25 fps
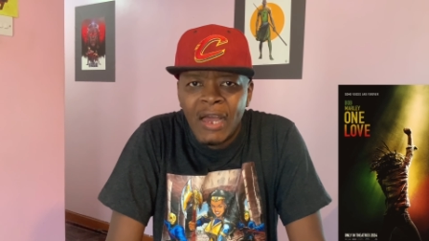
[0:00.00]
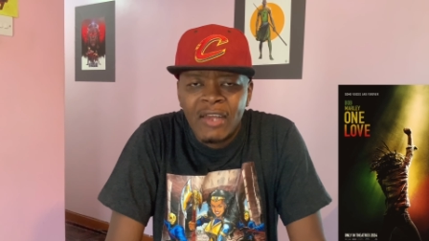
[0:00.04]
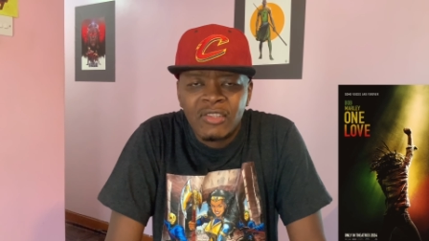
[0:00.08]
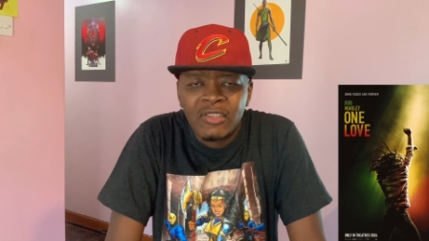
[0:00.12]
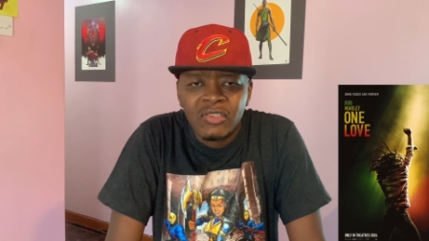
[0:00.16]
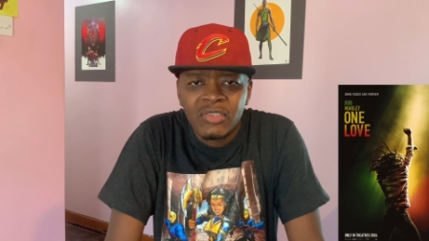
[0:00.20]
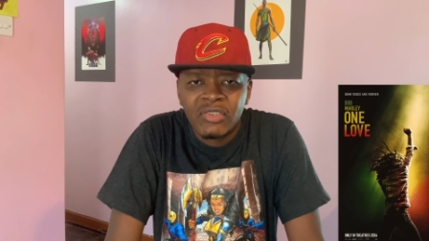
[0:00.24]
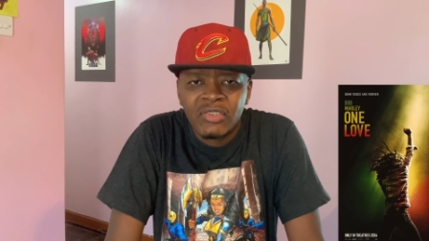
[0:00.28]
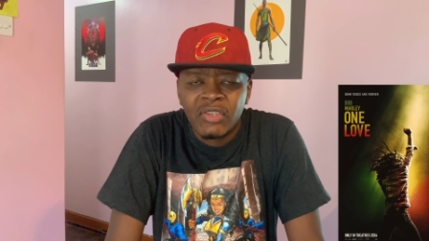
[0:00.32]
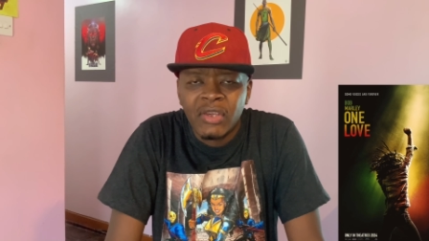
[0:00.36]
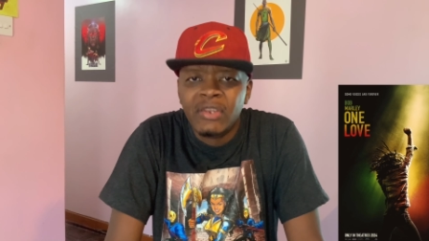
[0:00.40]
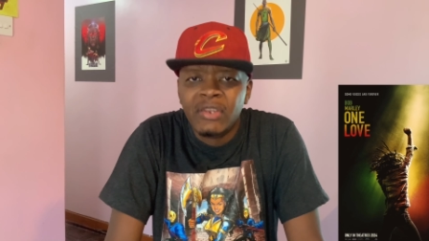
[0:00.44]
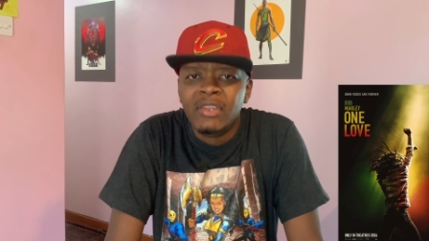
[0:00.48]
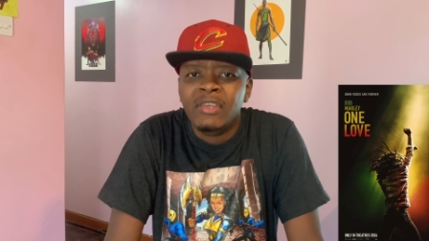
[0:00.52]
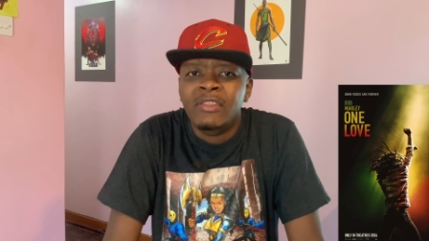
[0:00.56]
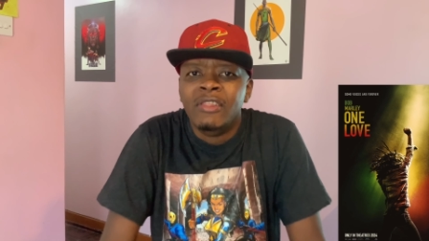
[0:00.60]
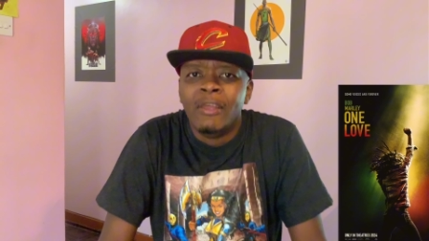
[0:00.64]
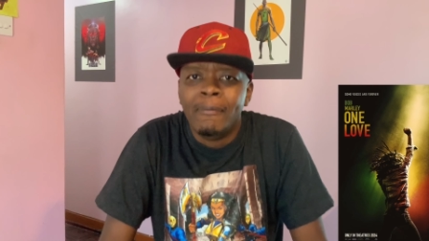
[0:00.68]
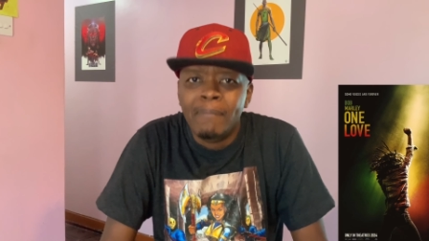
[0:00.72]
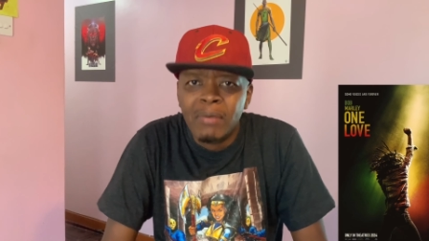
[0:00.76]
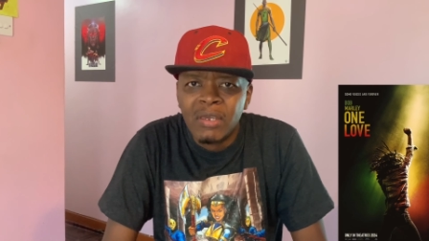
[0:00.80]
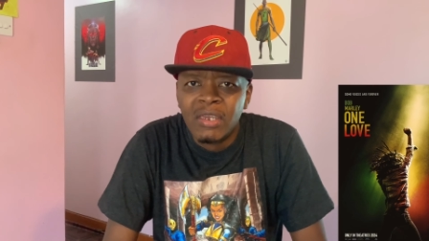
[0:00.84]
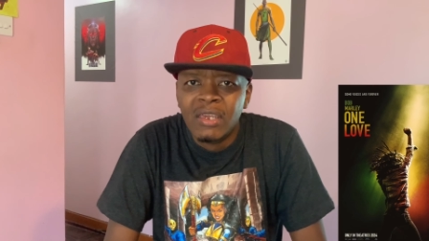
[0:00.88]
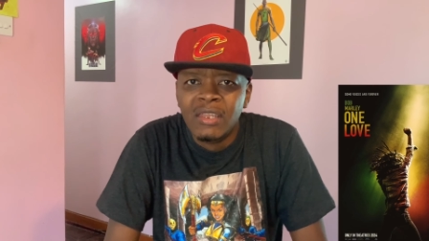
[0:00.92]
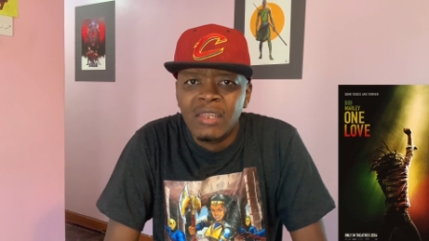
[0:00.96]
As I said in
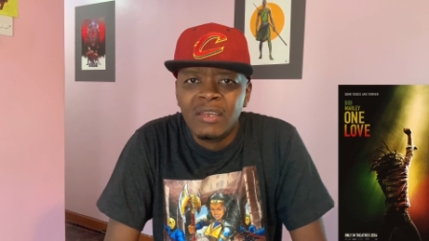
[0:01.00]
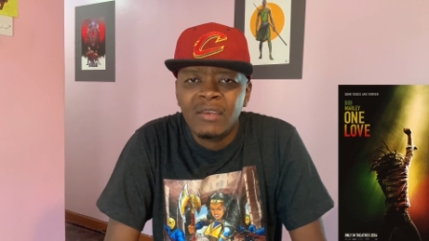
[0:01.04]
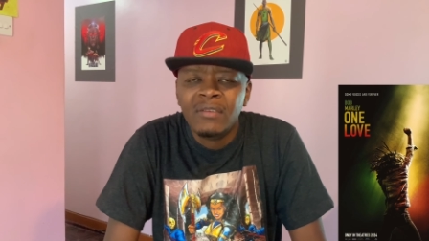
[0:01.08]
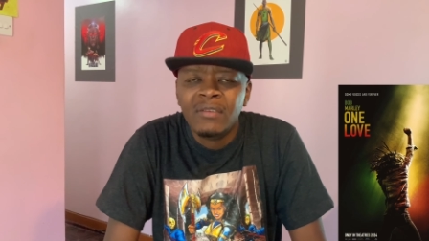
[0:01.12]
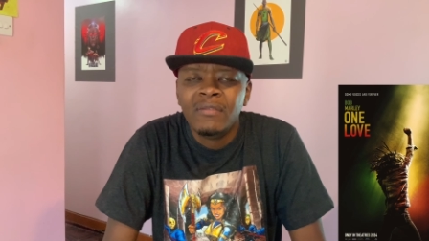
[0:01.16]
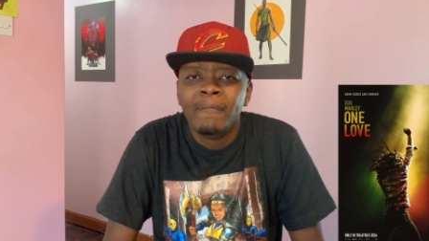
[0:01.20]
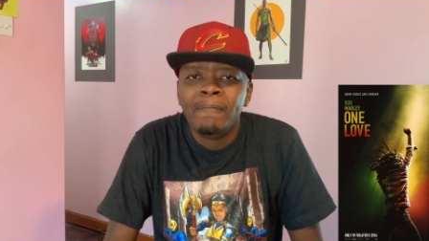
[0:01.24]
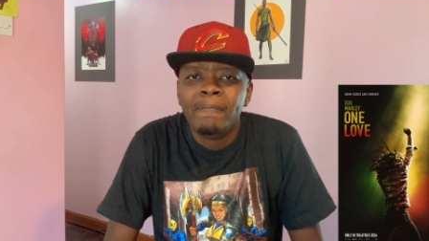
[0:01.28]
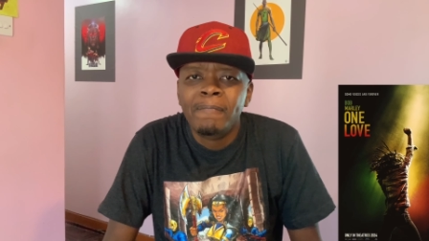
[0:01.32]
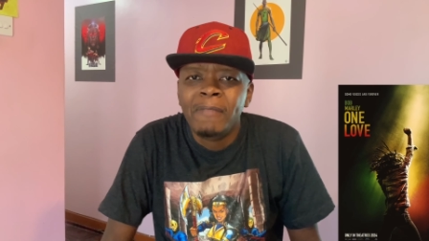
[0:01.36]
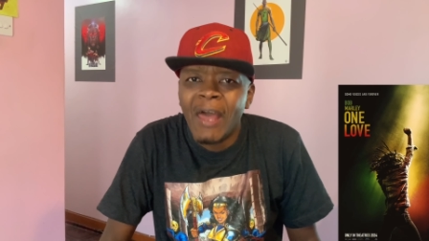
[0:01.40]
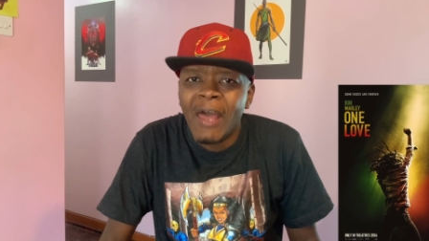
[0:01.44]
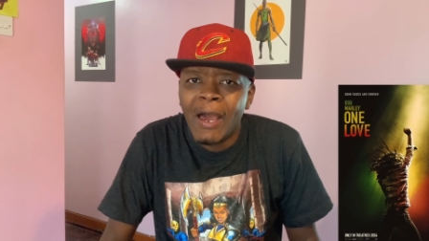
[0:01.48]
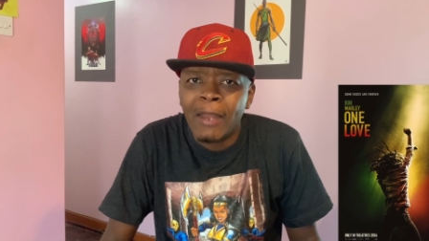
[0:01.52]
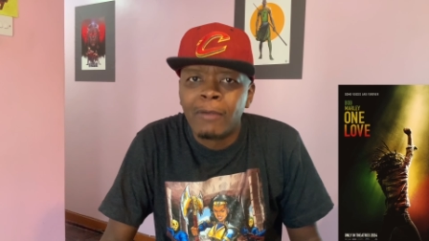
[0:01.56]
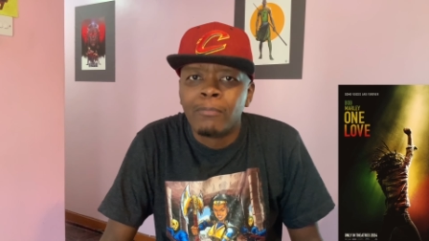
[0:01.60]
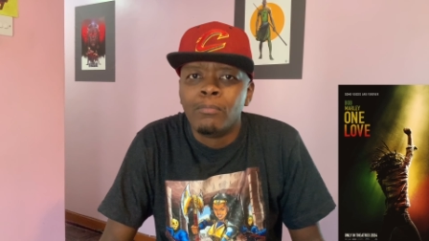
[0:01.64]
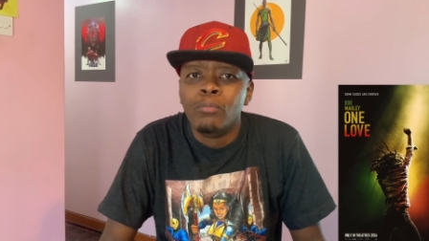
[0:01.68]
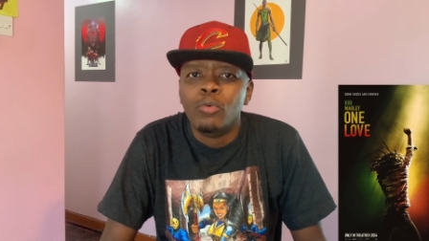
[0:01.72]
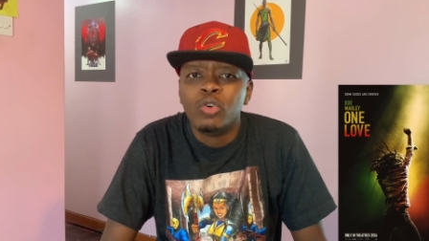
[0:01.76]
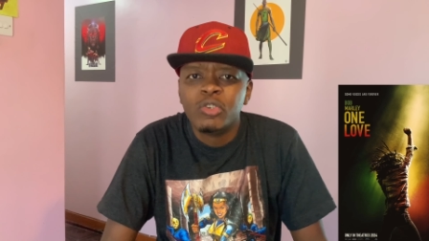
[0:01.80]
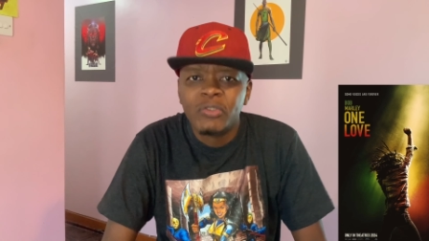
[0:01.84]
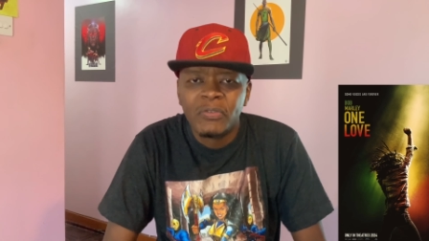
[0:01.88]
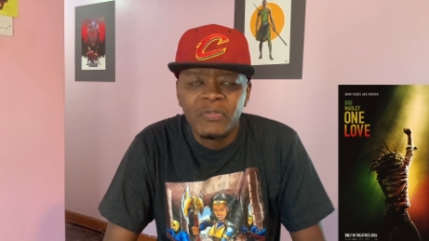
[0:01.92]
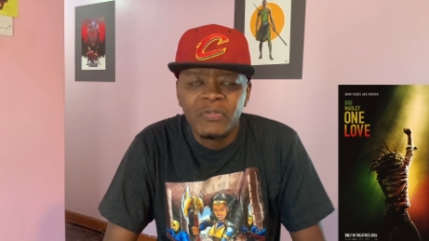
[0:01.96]
the beginning, the
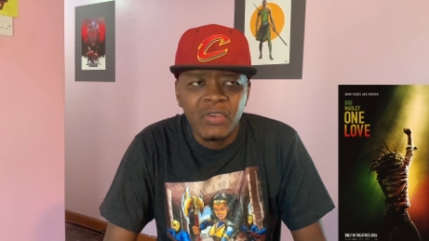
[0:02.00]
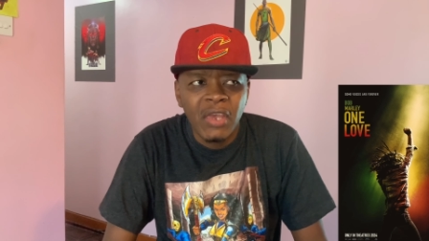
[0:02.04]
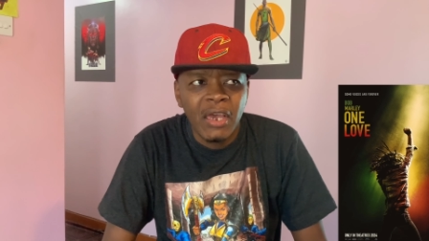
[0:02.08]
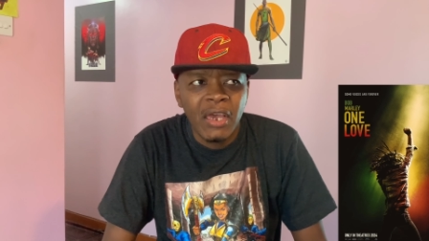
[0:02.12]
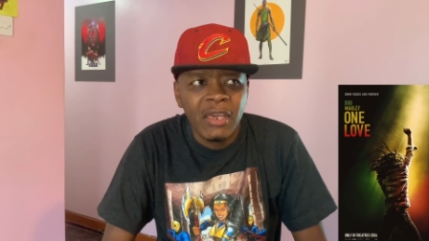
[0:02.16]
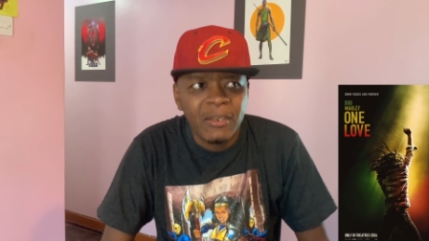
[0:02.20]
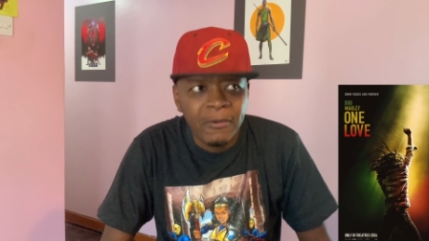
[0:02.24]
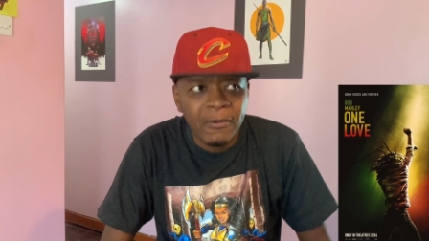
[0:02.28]
atmosphere,